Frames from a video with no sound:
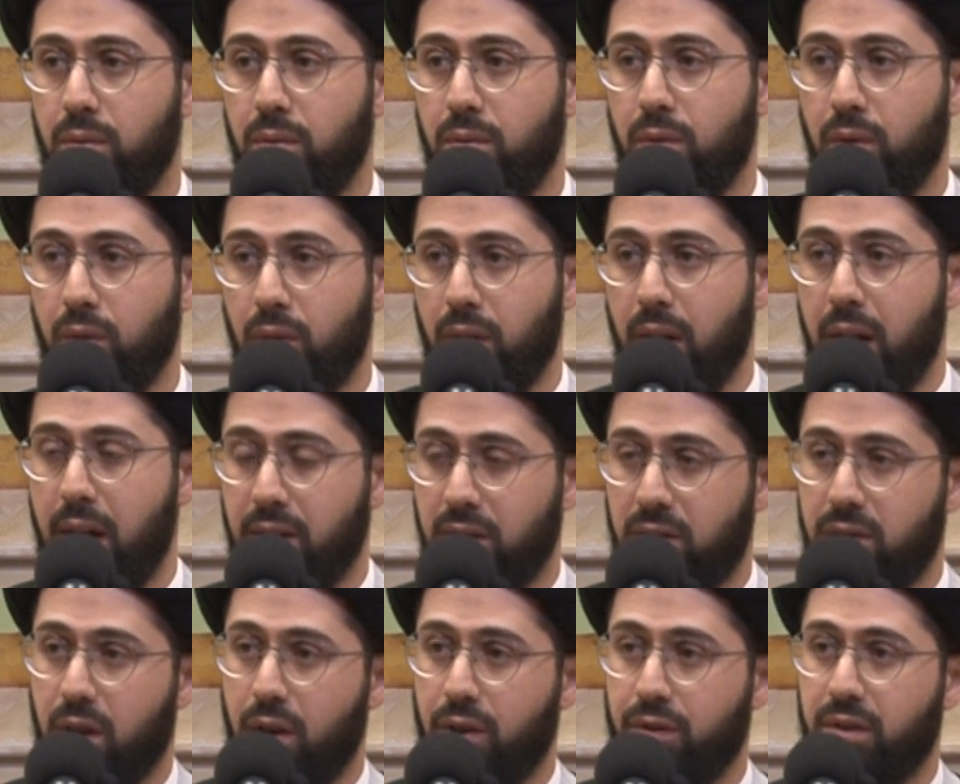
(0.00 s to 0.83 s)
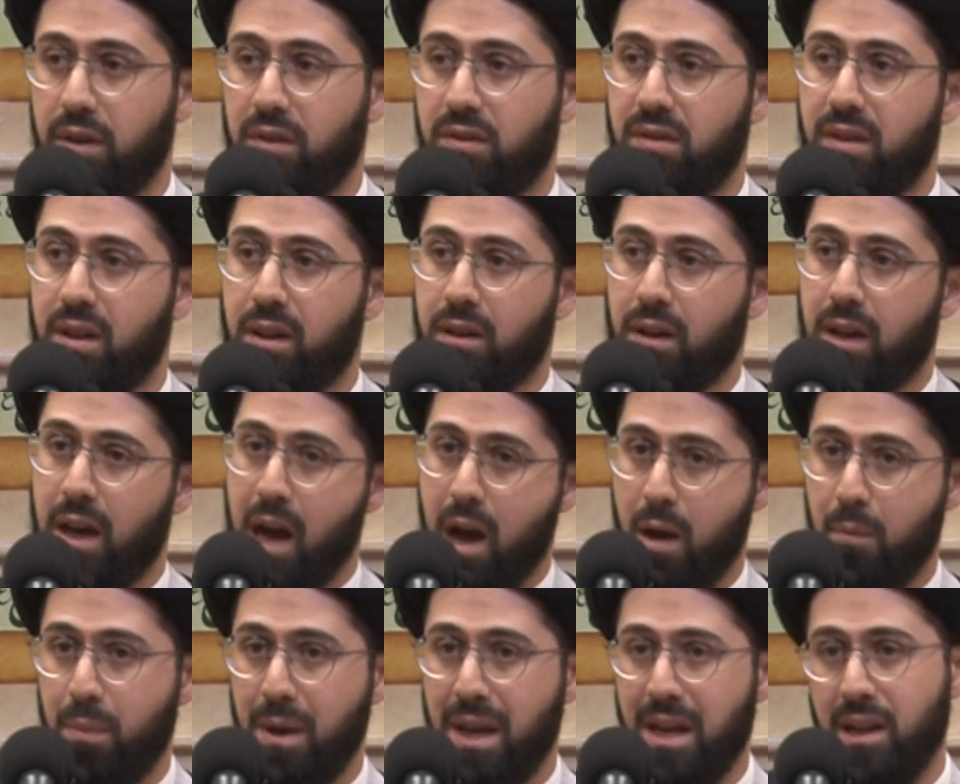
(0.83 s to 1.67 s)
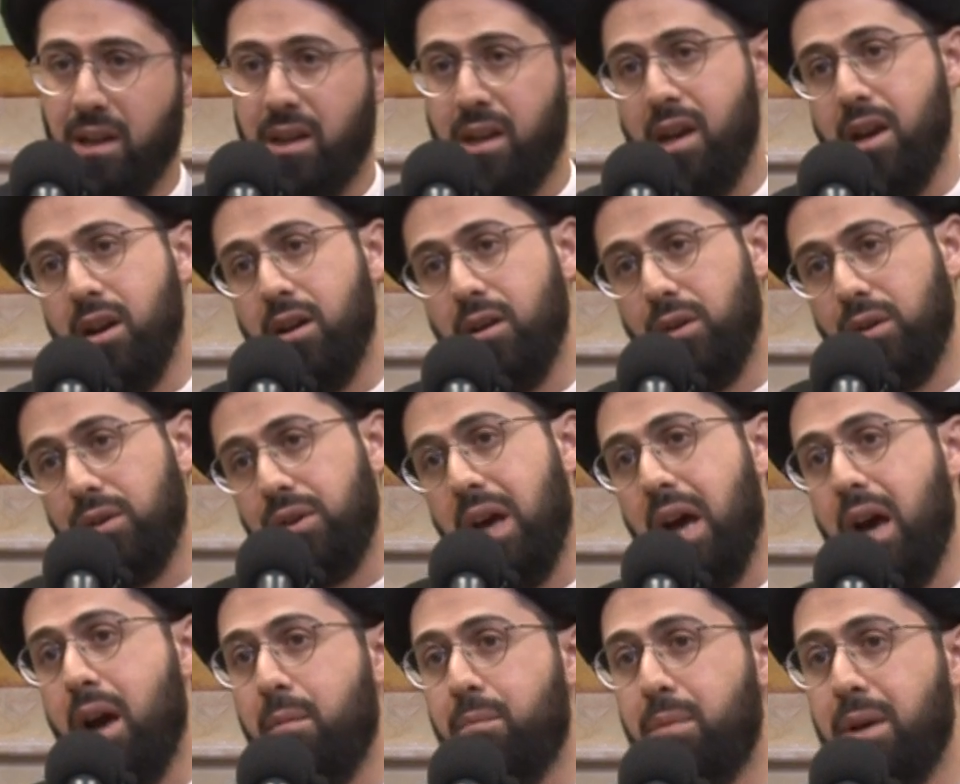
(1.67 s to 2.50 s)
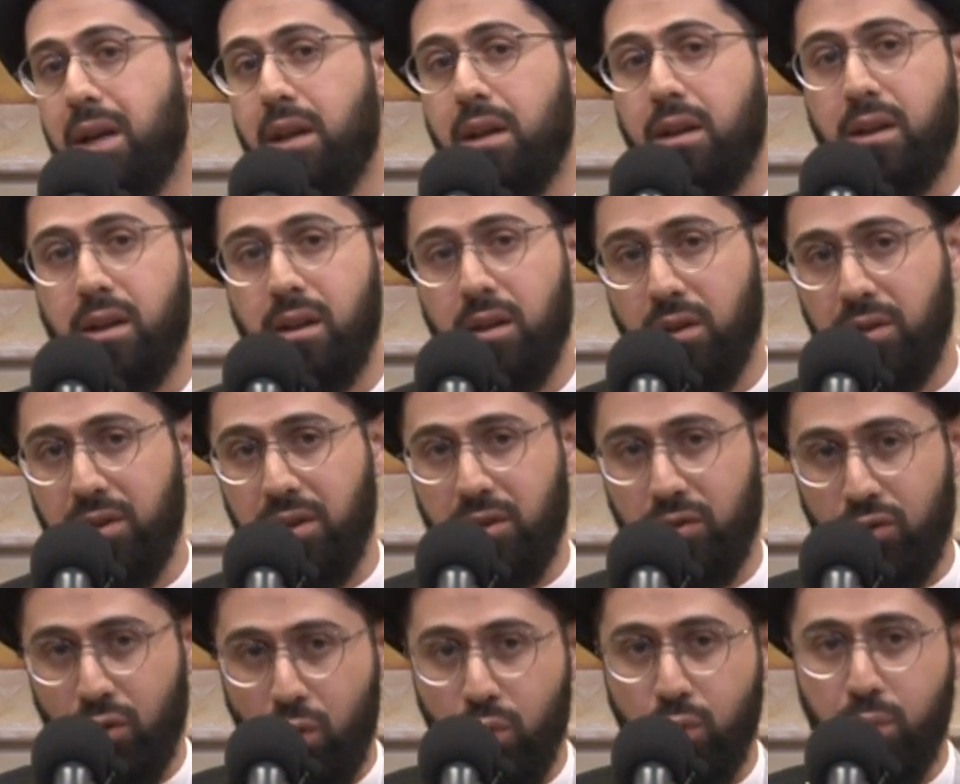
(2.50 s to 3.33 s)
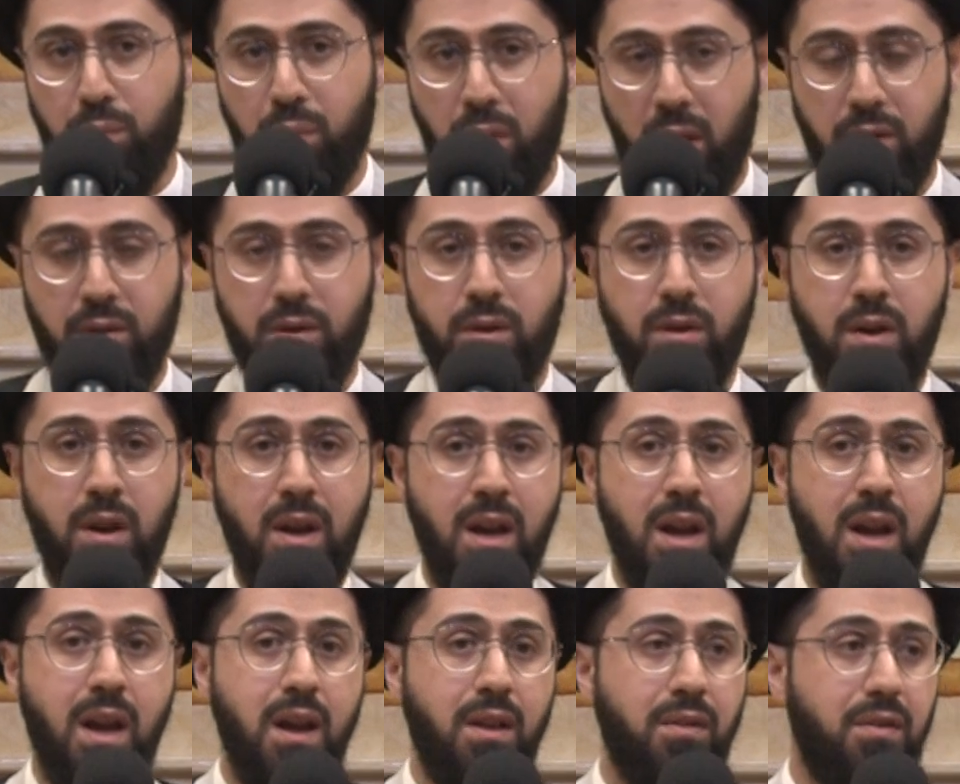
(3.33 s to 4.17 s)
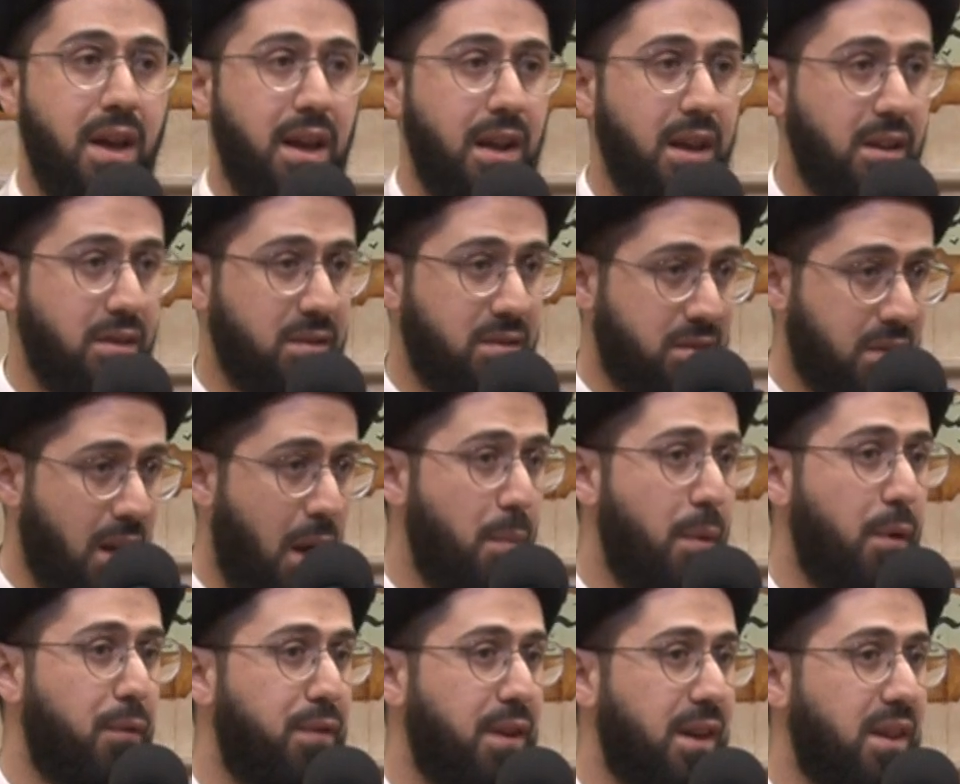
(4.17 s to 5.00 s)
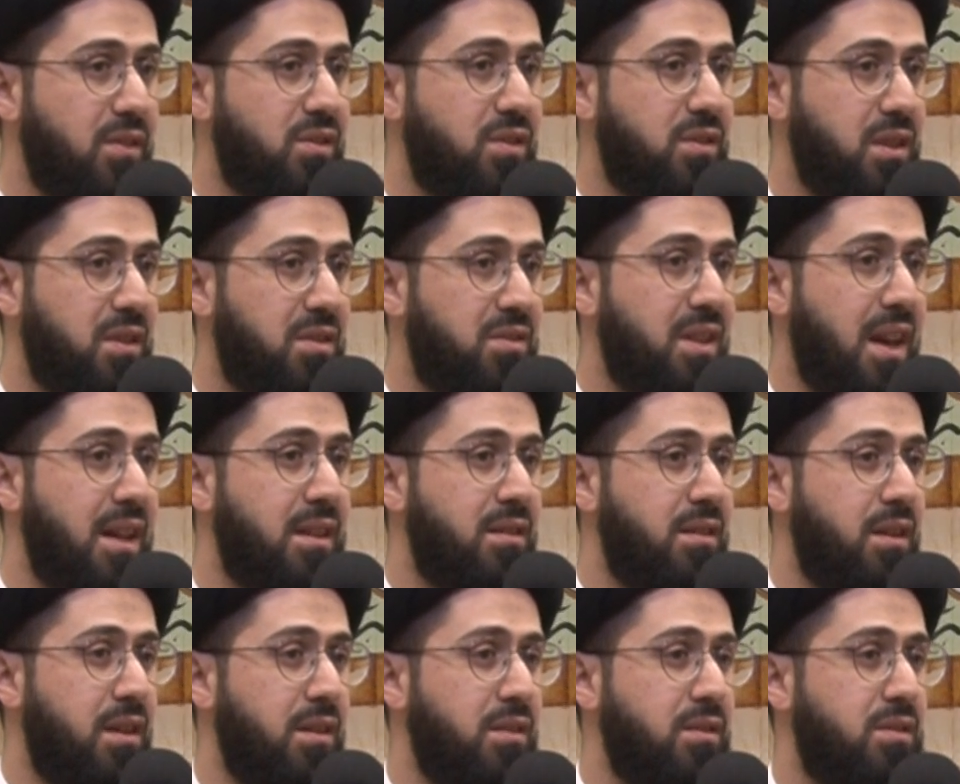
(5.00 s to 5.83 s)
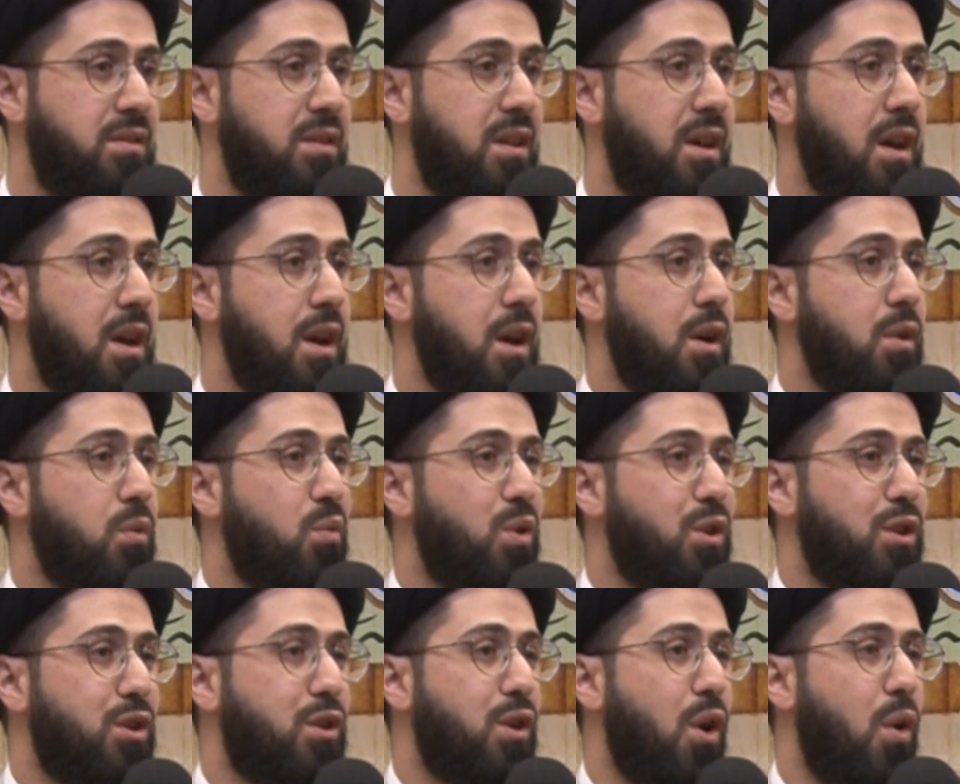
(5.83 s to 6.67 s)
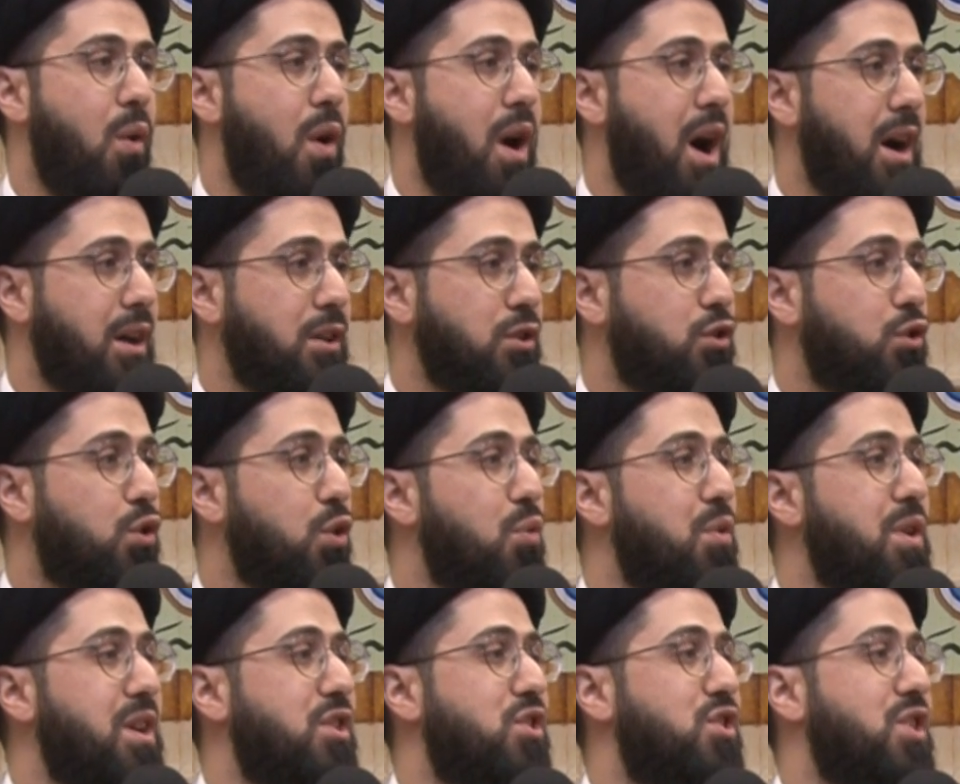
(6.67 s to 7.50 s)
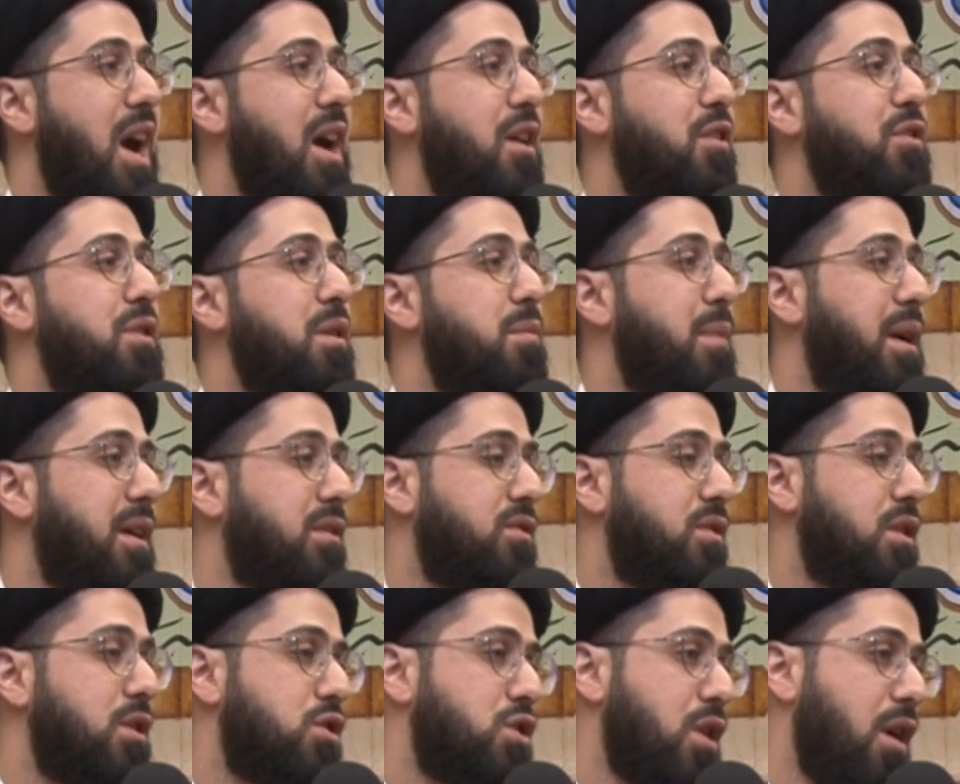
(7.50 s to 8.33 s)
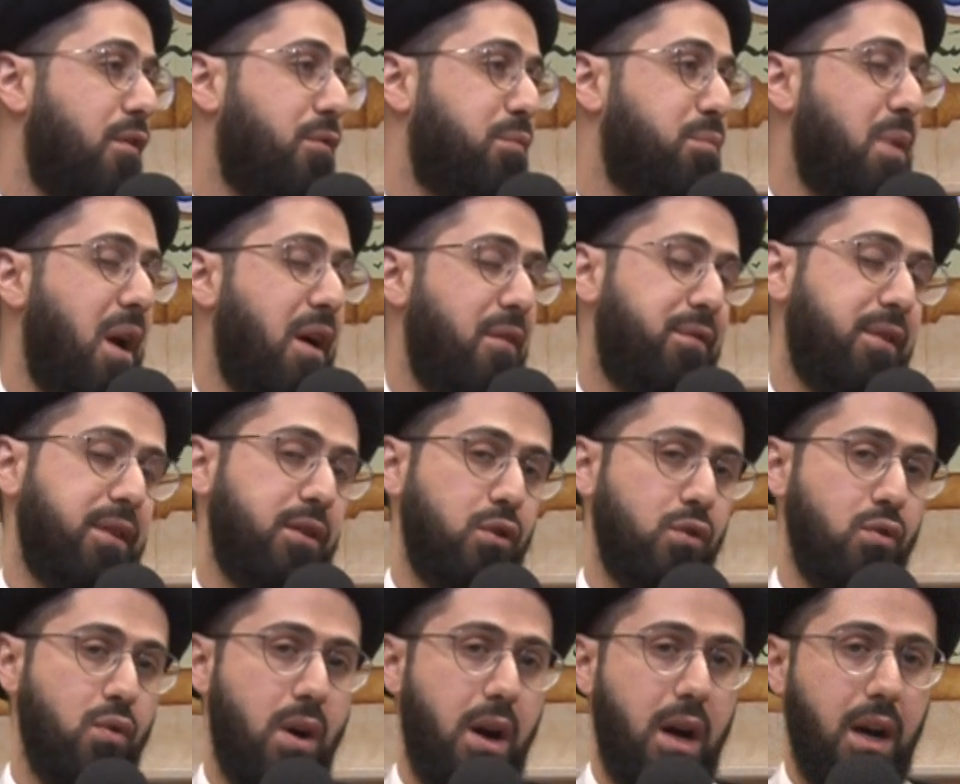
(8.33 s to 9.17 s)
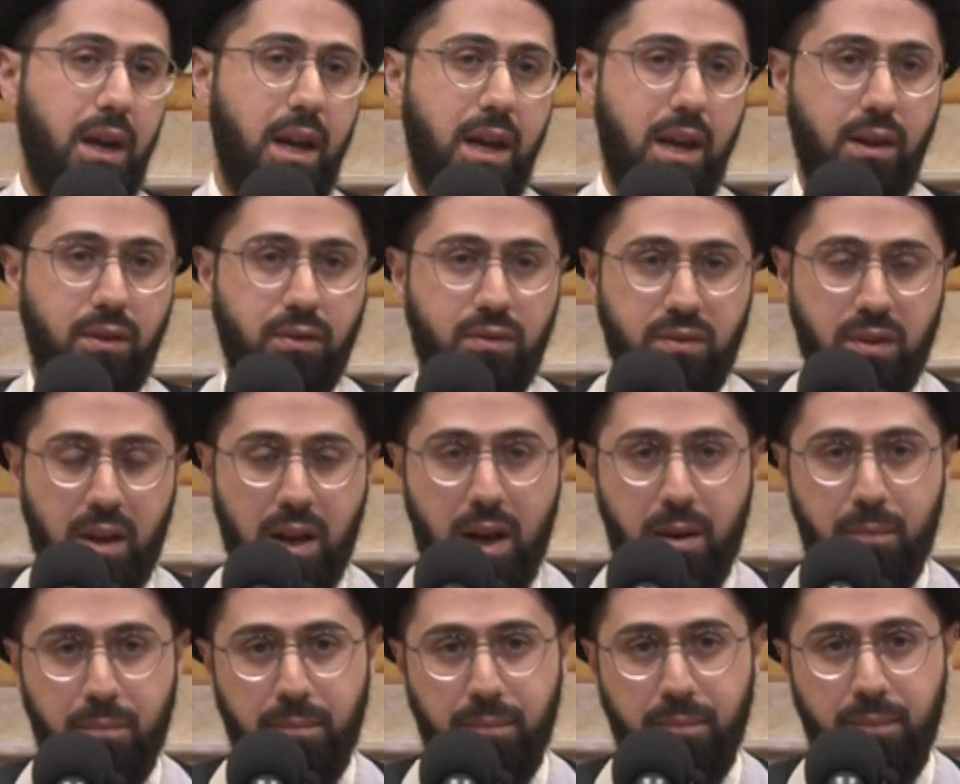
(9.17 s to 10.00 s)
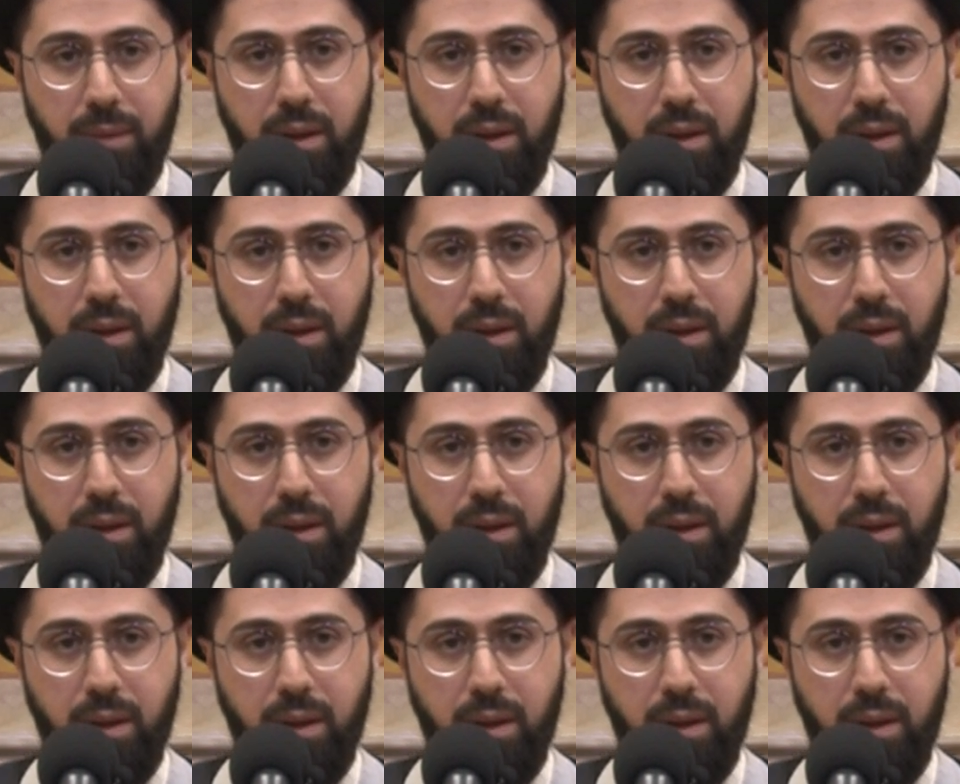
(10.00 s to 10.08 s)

The Quran tells us that Qabil killed Habil, killed his own brother, that some of his descendants would go on to reject the message of Prophet Nuh alayhi salam.